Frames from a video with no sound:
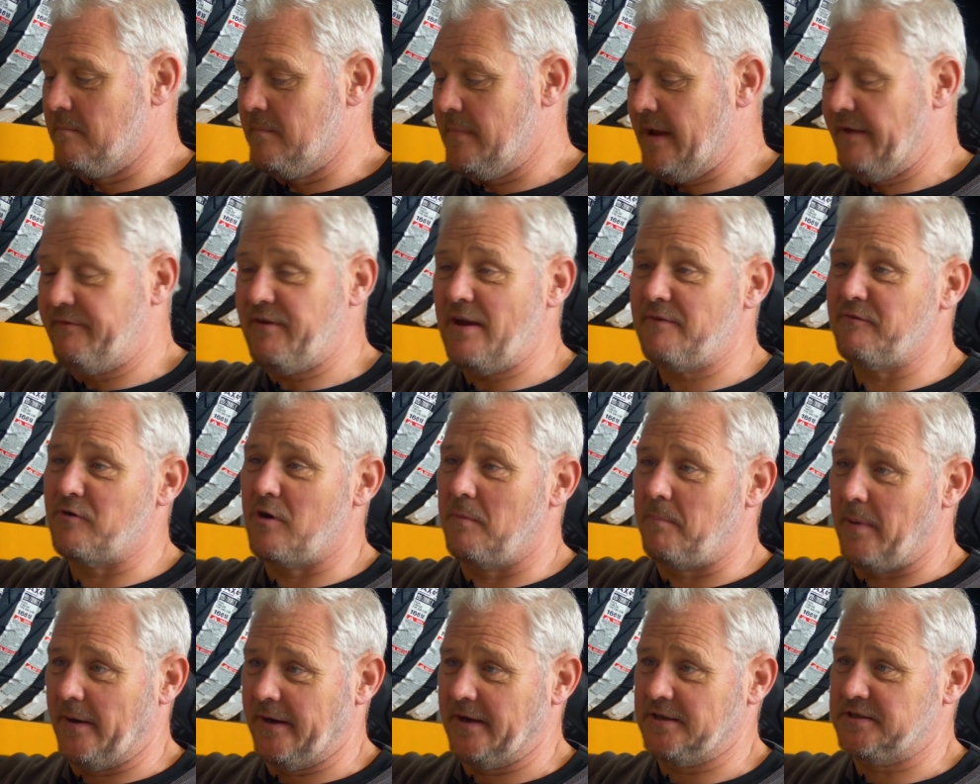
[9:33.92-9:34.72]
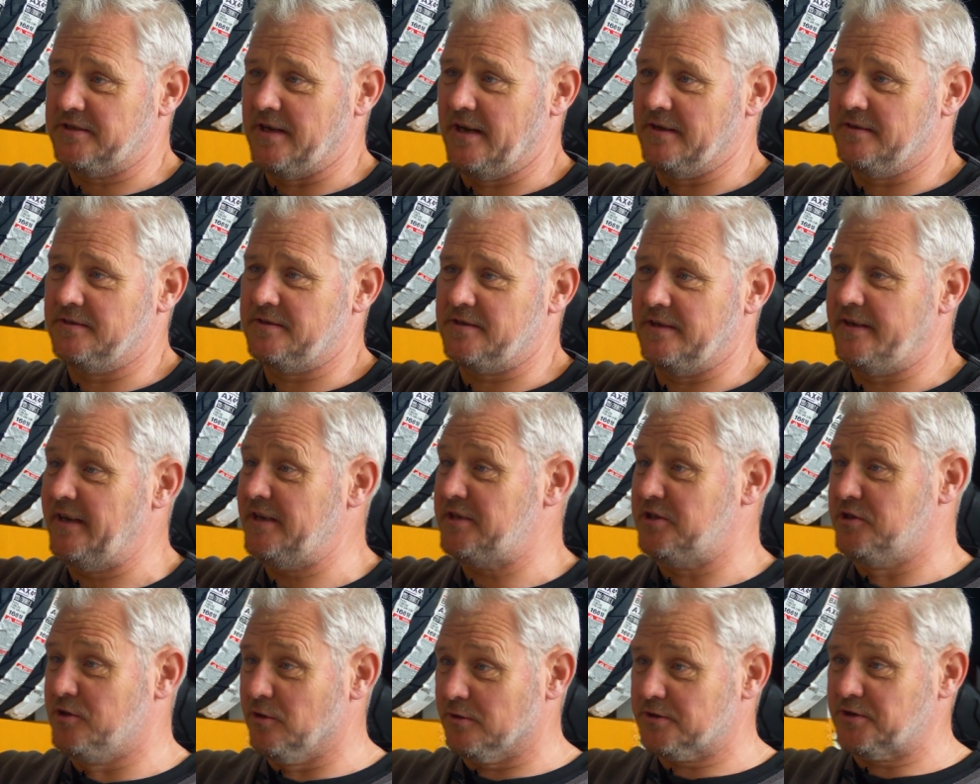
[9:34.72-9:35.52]
If you haven't got paddock stands and
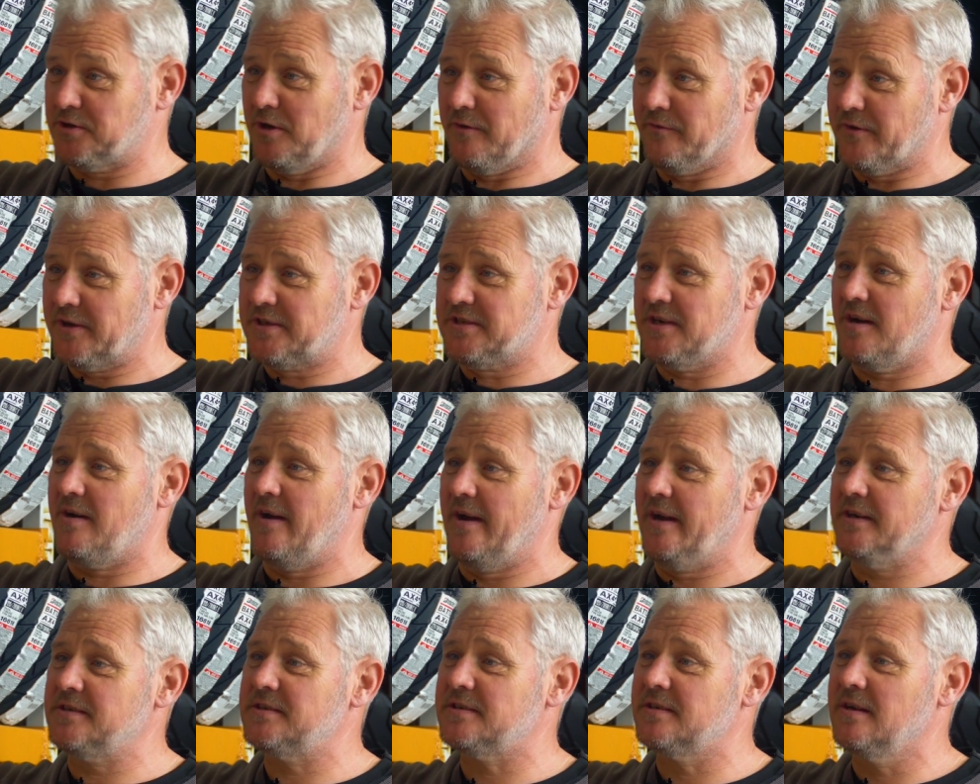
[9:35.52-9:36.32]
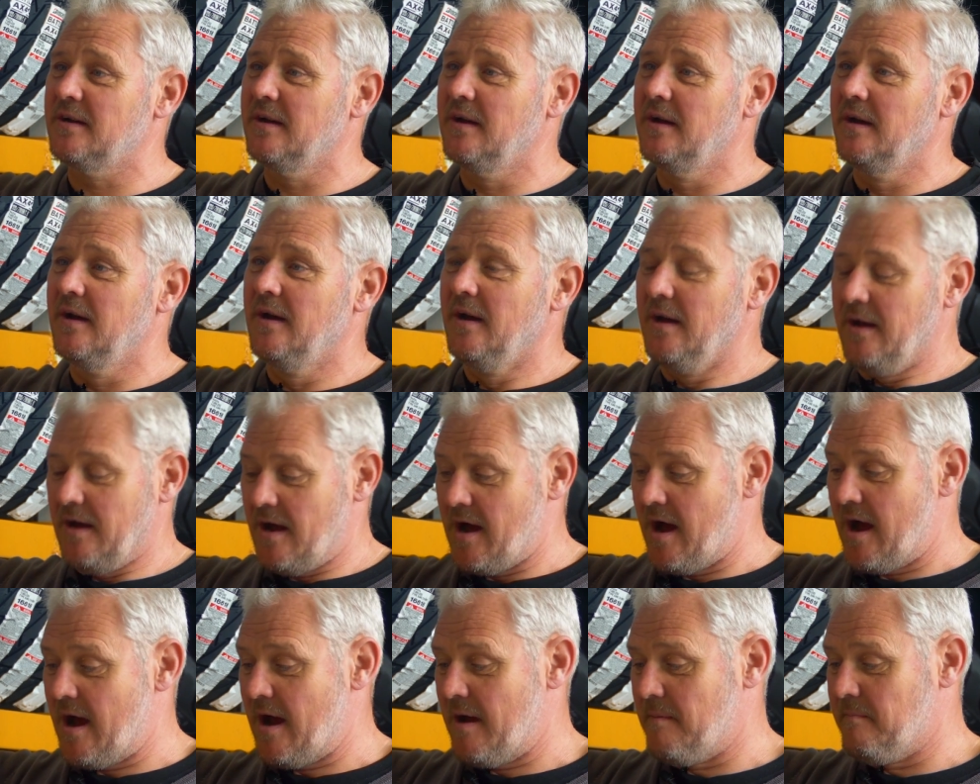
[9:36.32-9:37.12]
it's just on the tyres,
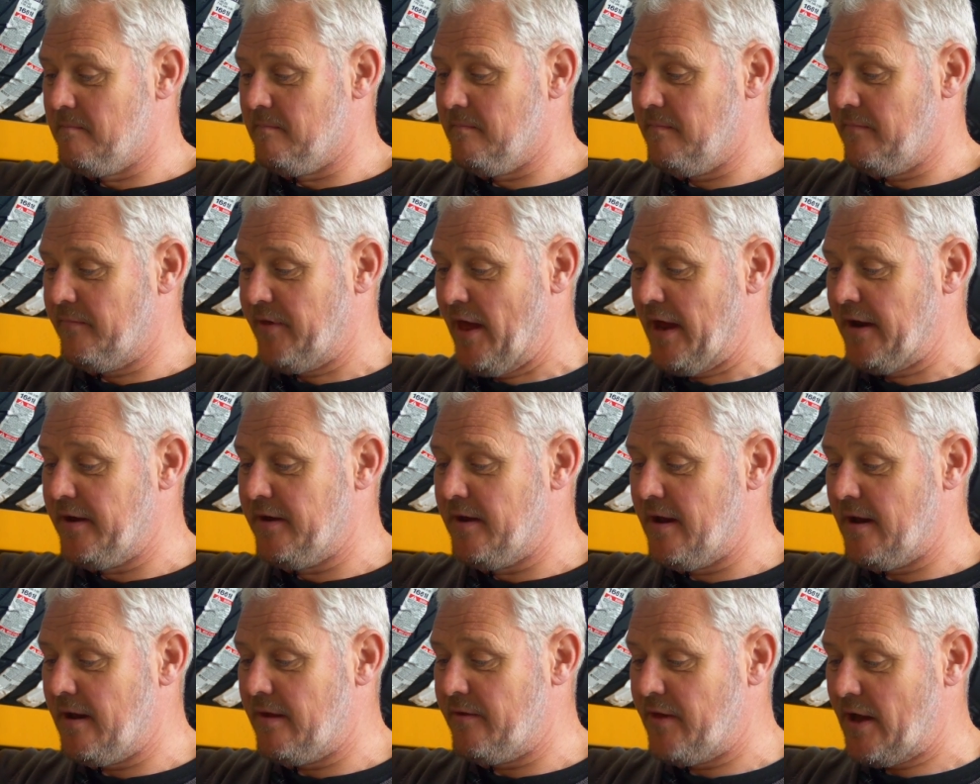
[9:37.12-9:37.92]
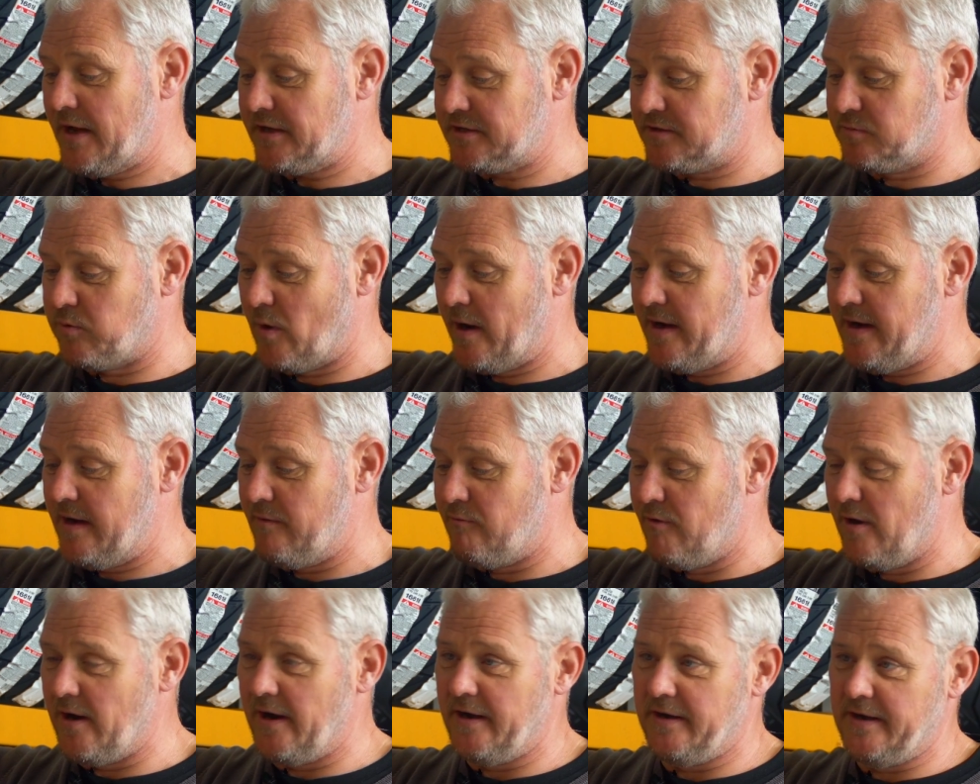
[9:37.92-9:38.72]
then that's where
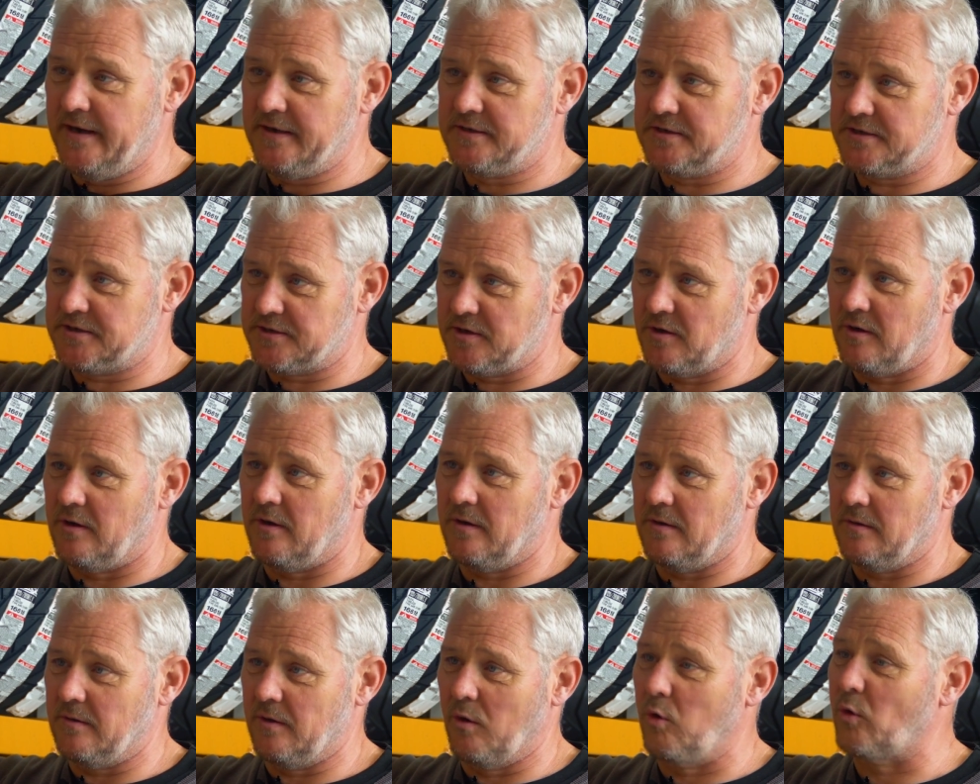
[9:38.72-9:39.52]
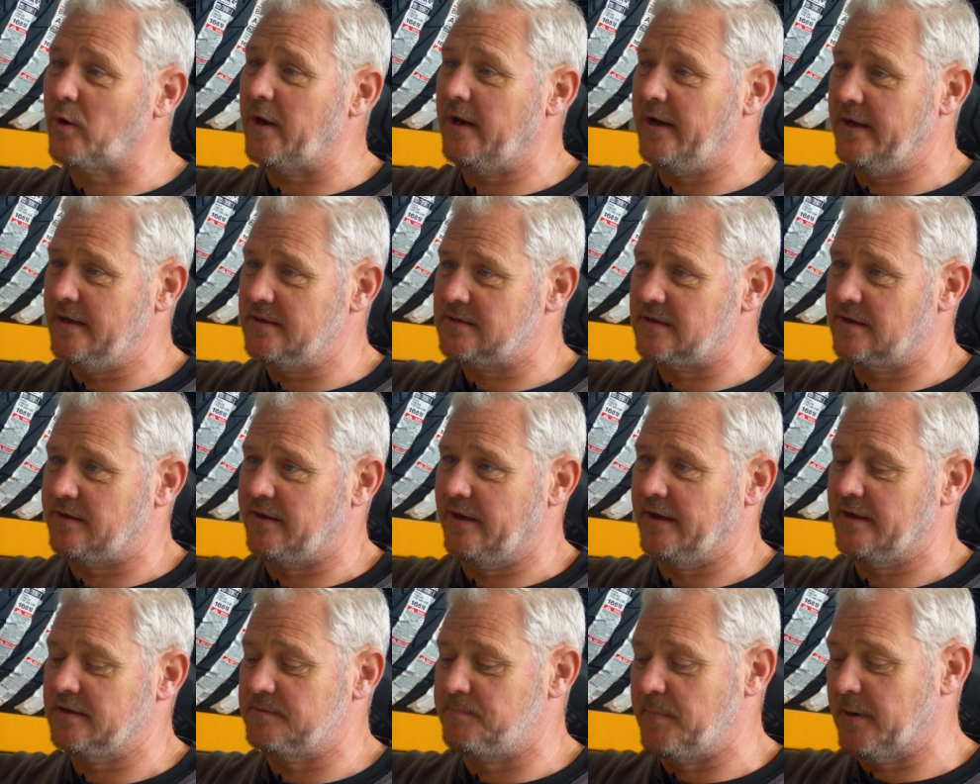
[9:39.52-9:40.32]
you really need to start looking into
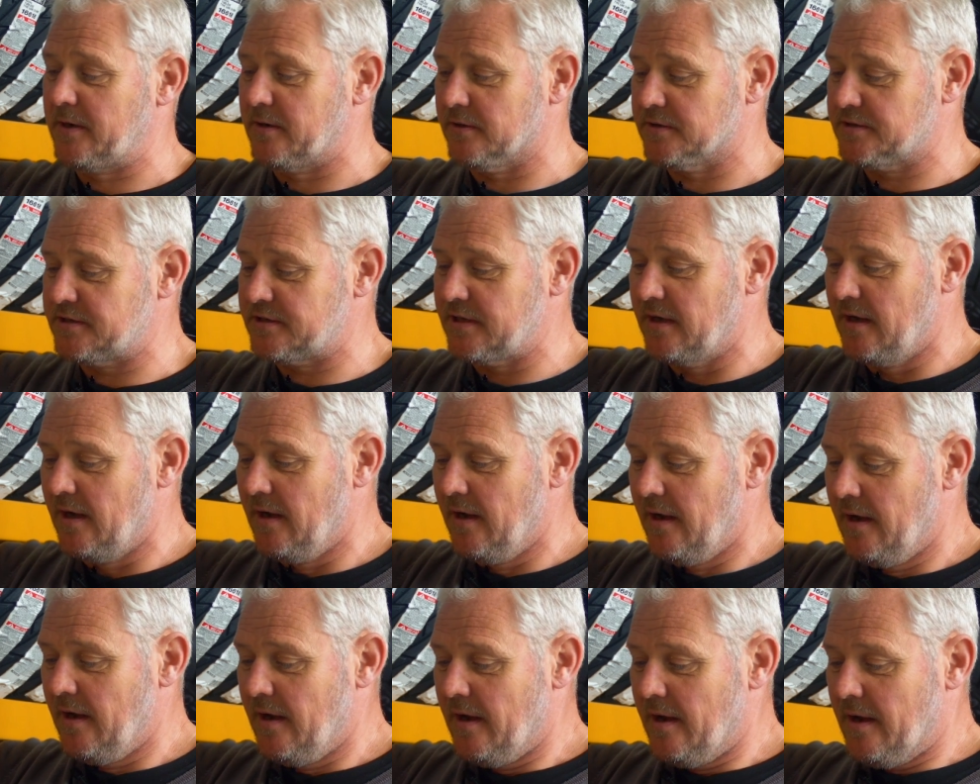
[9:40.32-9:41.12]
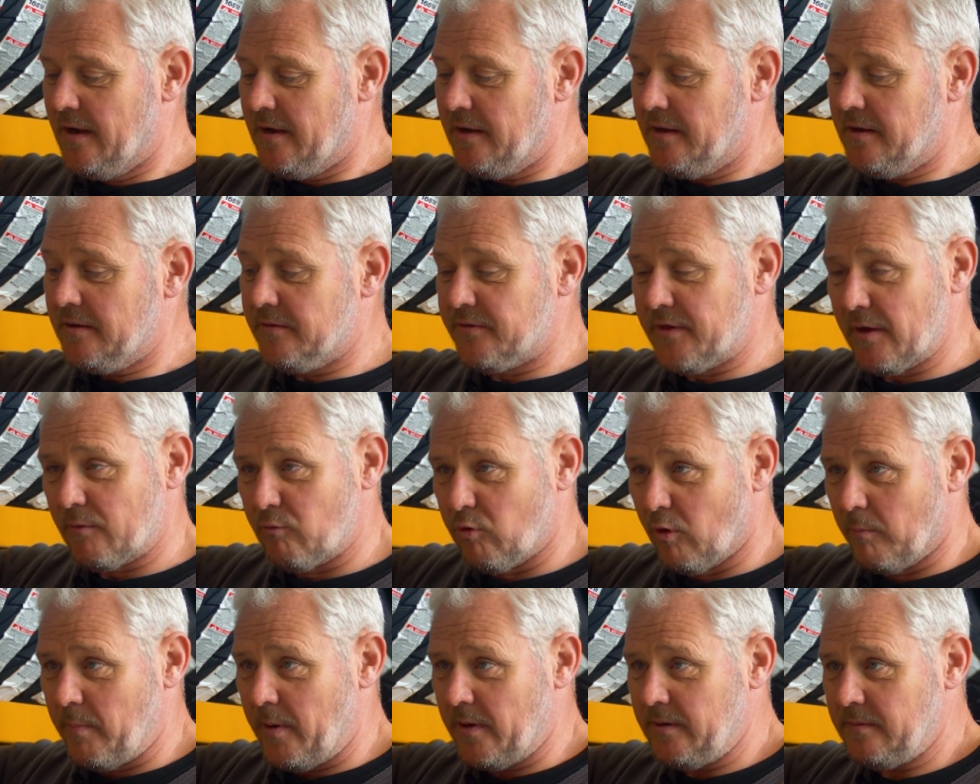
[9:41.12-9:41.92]
things, because the
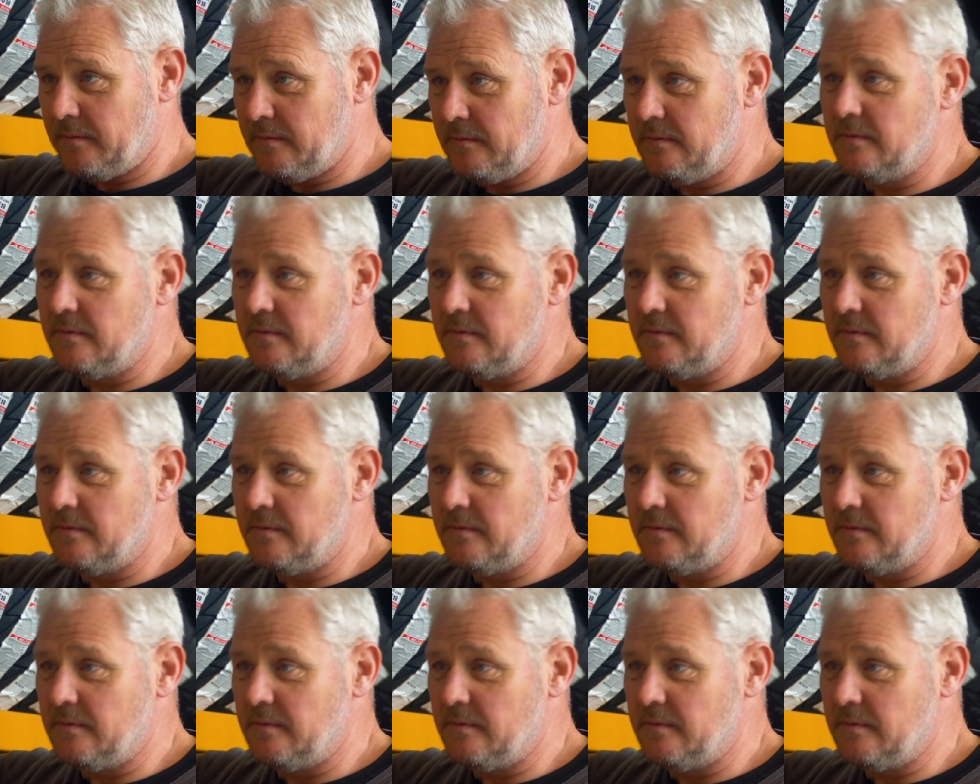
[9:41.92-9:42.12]
rubber